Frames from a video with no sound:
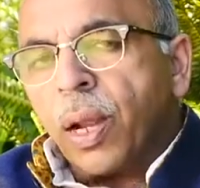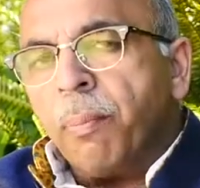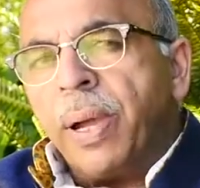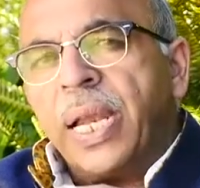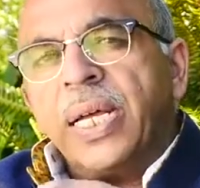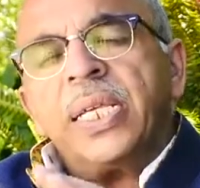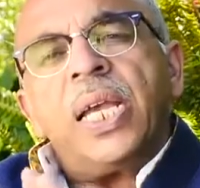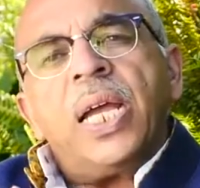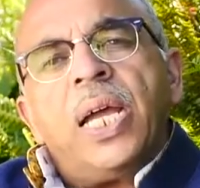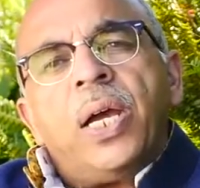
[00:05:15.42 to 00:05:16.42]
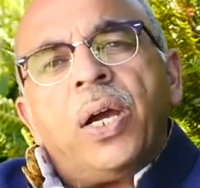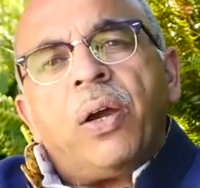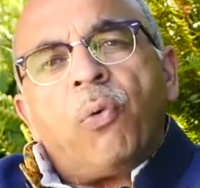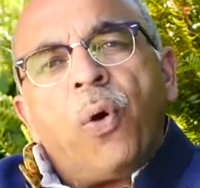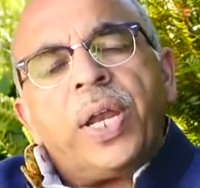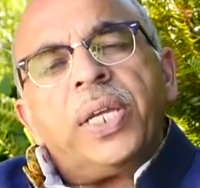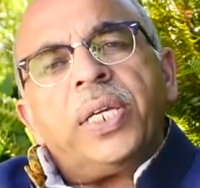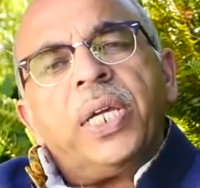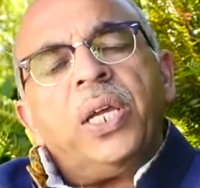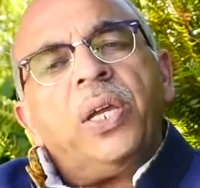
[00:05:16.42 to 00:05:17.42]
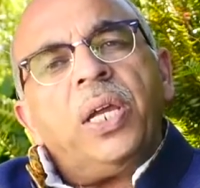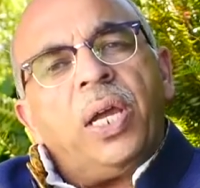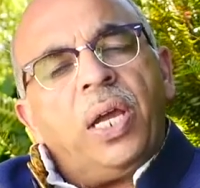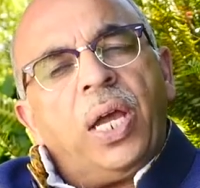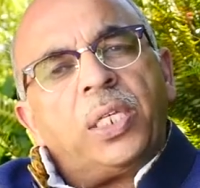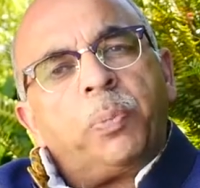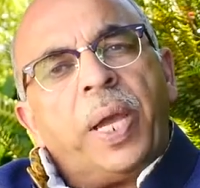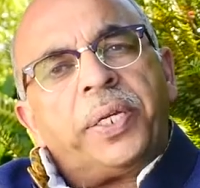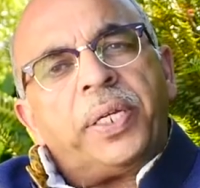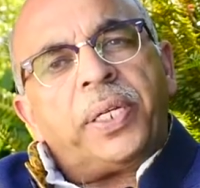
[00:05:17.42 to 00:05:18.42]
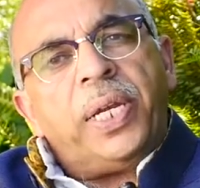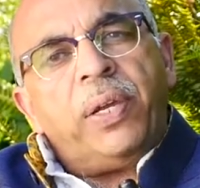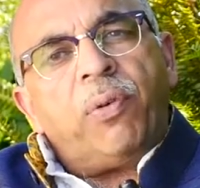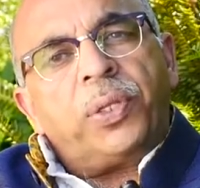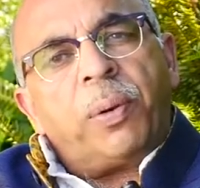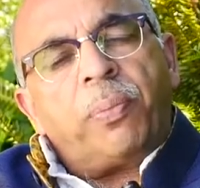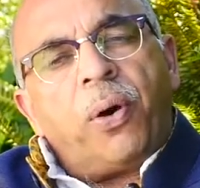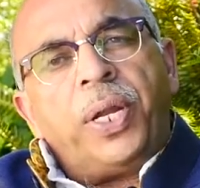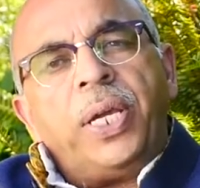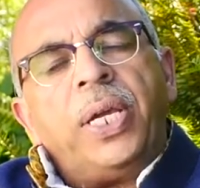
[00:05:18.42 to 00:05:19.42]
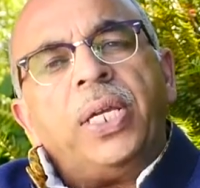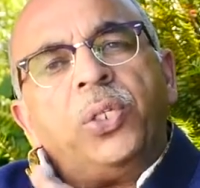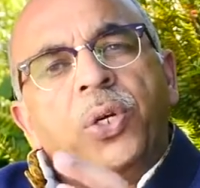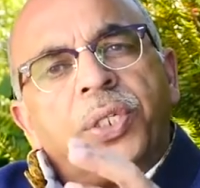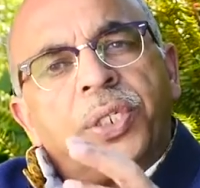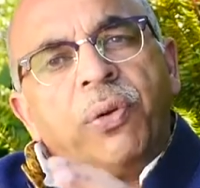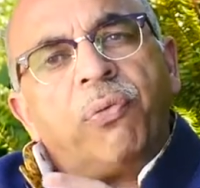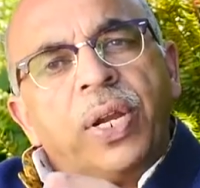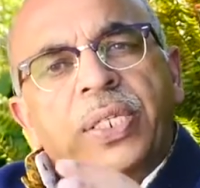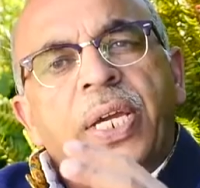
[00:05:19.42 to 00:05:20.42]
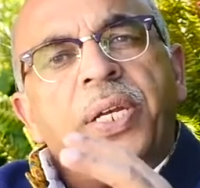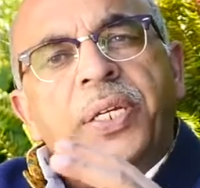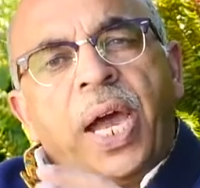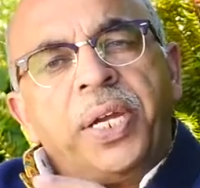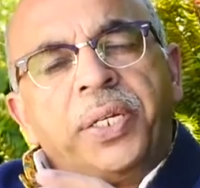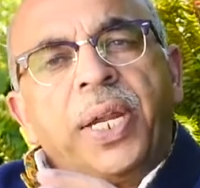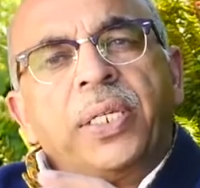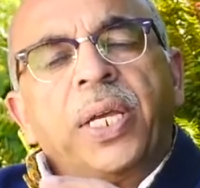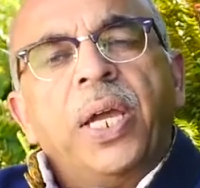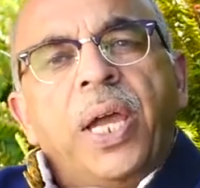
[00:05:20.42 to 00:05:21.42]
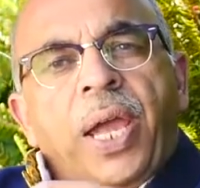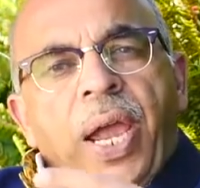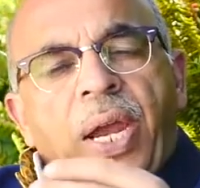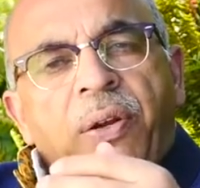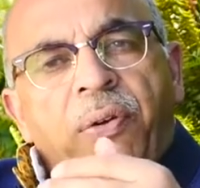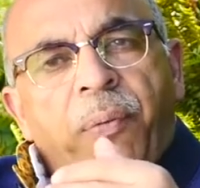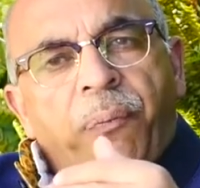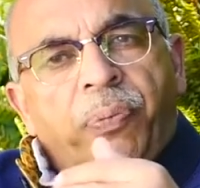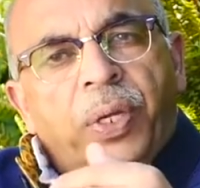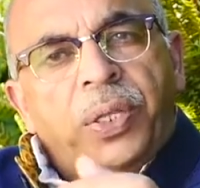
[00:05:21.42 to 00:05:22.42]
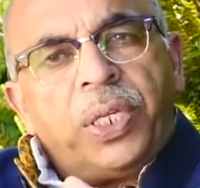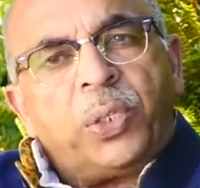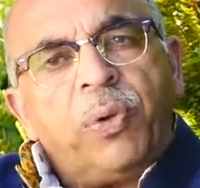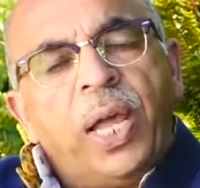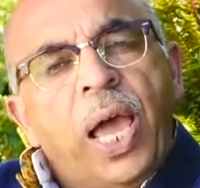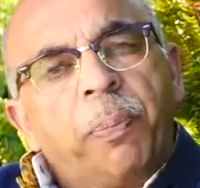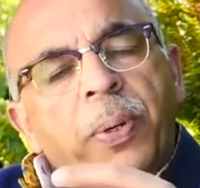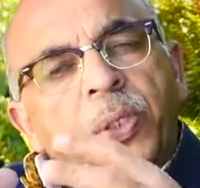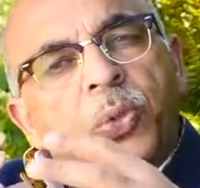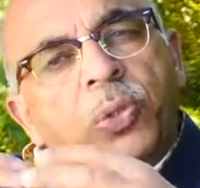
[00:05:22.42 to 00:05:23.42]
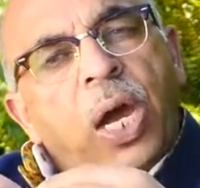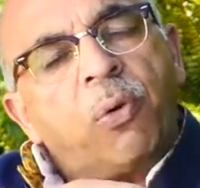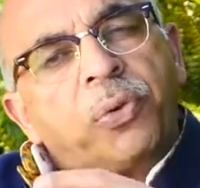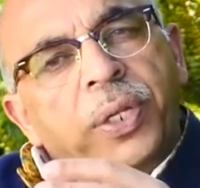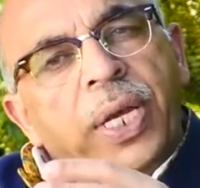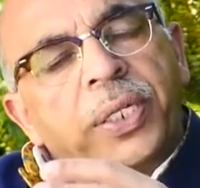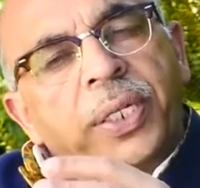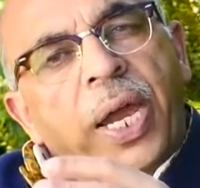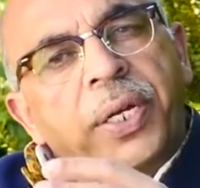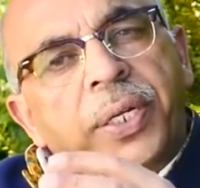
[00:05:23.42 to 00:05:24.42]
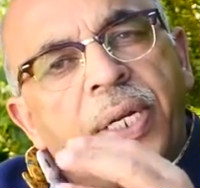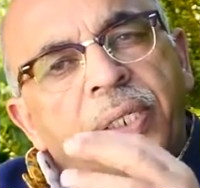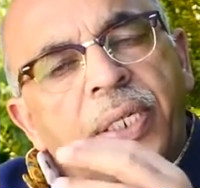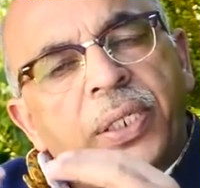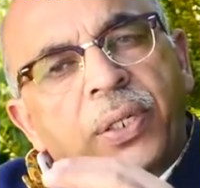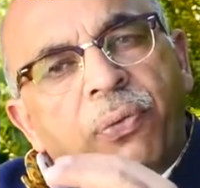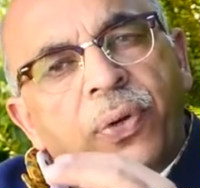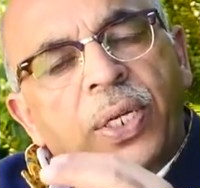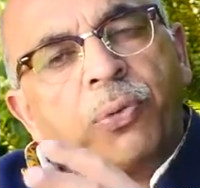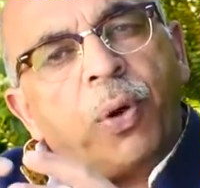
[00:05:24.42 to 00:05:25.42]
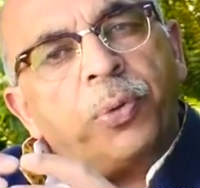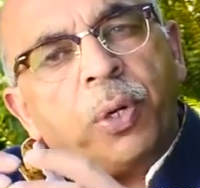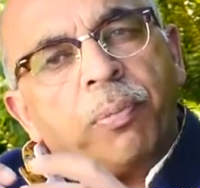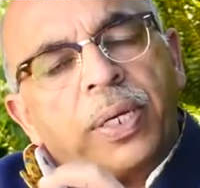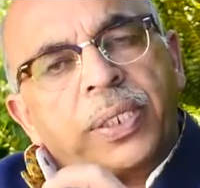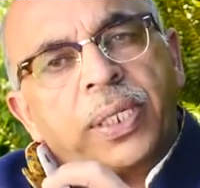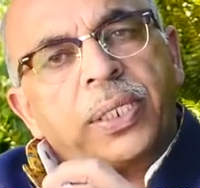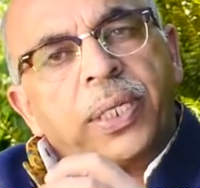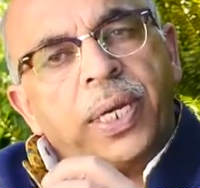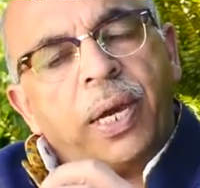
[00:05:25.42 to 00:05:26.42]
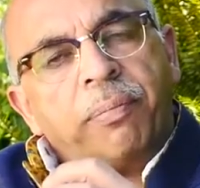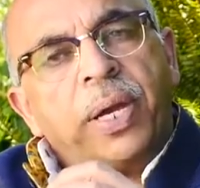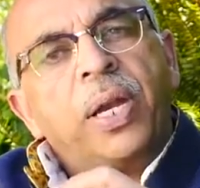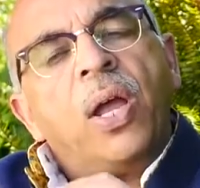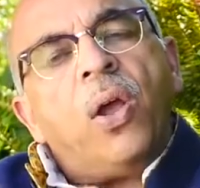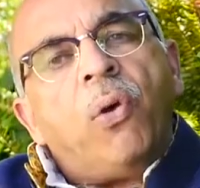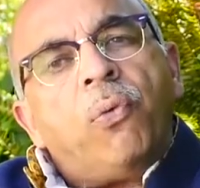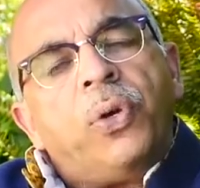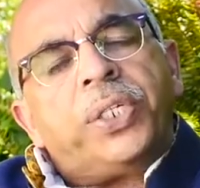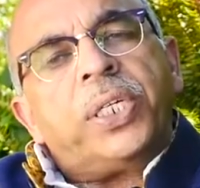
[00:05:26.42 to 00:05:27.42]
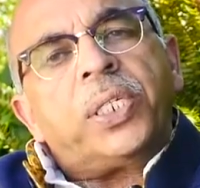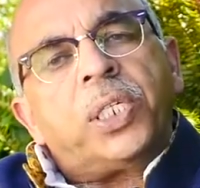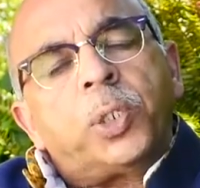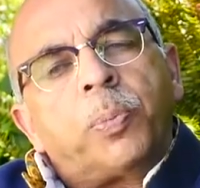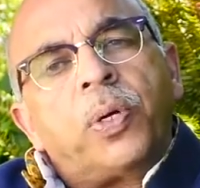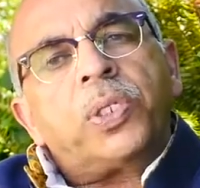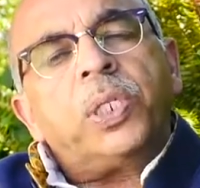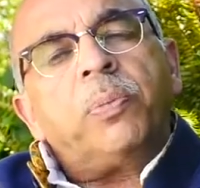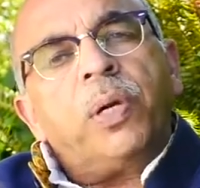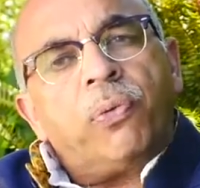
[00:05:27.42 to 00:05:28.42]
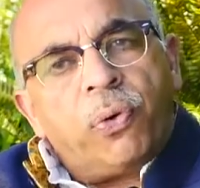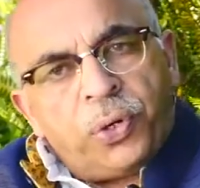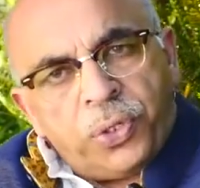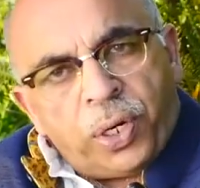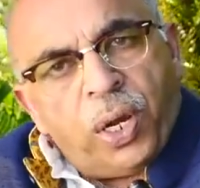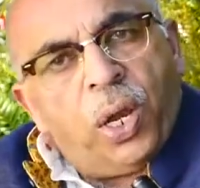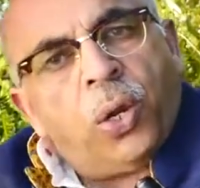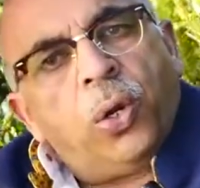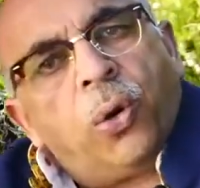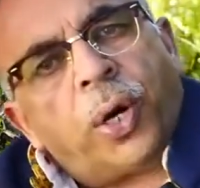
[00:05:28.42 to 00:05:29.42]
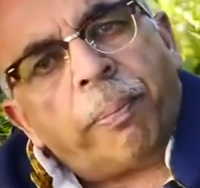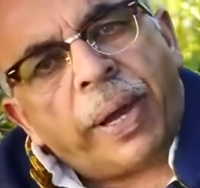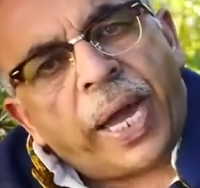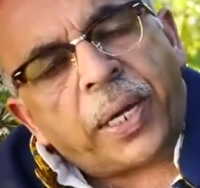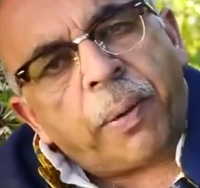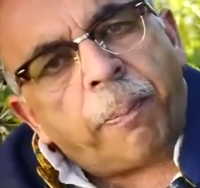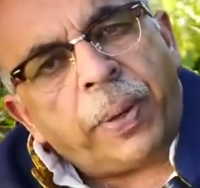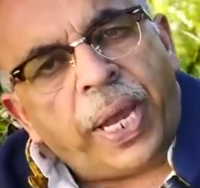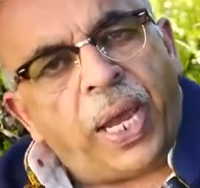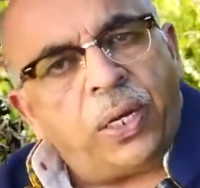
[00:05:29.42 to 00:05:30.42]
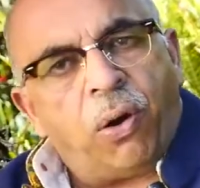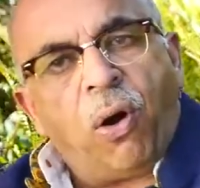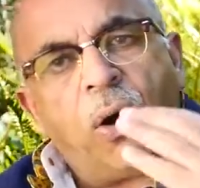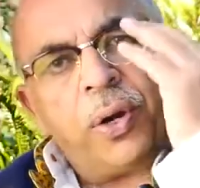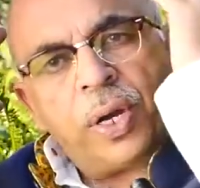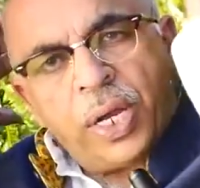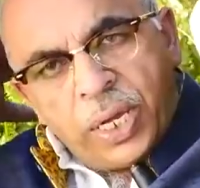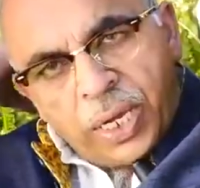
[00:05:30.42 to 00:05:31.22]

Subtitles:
balance, one key aspect it leave on the body is your stiffness and tightness. And this will help us to counter that tightness and stiffness from your muscles, ligament, which is responsible for your lower back pain or